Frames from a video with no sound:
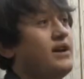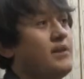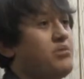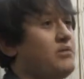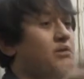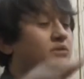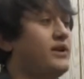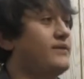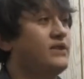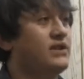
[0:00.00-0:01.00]
I probably wouldn't
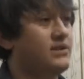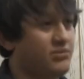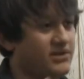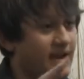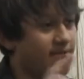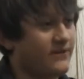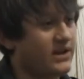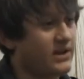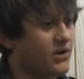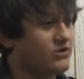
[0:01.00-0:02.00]
have done it. But that
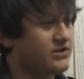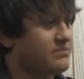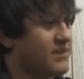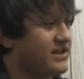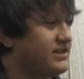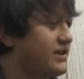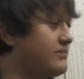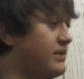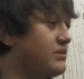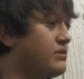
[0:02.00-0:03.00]
video, just making it,
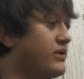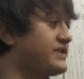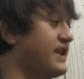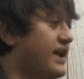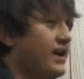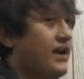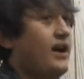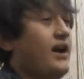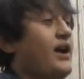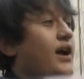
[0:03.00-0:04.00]
made me realize, hey,
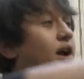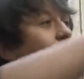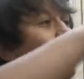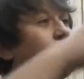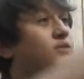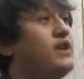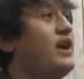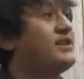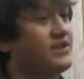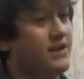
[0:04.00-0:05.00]

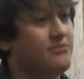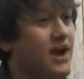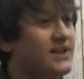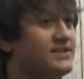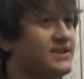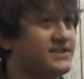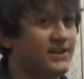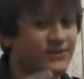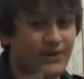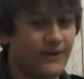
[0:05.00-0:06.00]
I should get back to this. I
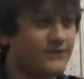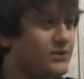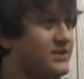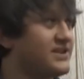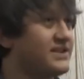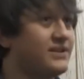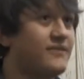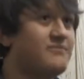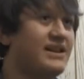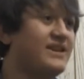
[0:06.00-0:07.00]
love doing this. I
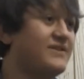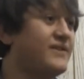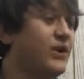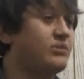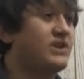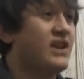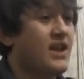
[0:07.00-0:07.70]
love making films.